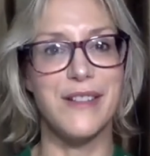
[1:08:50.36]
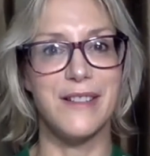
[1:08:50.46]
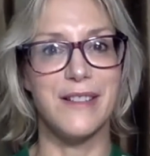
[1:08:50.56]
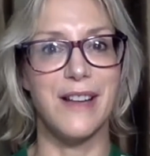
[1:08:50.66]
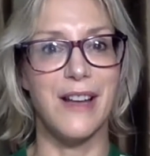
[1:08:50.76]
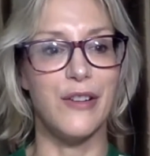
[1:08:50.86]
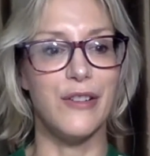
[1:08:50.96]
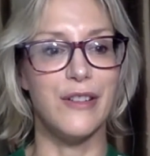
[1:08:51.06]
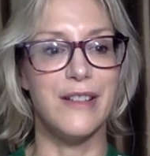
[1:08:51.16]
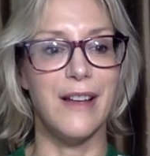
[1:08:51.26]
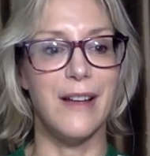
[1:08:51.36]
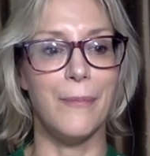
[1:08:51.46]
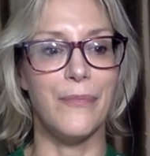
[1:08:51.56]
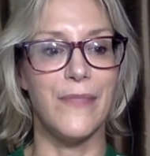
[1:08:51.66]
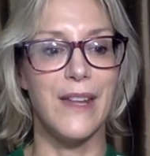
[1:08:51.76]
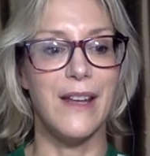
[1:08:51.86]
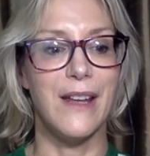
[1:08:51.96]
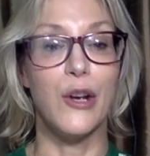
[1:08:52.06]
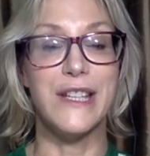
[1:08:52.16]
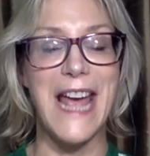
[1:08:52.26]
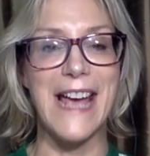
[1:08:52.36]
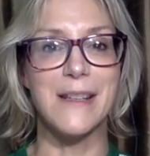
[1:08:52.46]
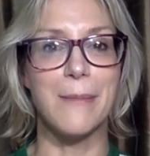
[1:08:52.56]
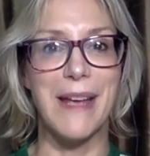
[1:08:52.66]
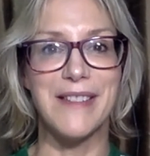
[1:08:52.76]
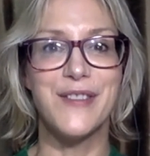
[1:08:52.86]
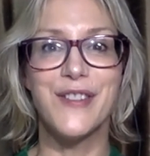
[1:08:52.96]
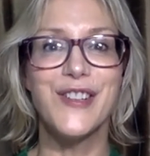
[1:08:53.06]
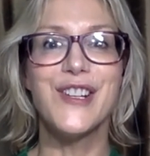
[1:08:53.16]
is a good taskmaster,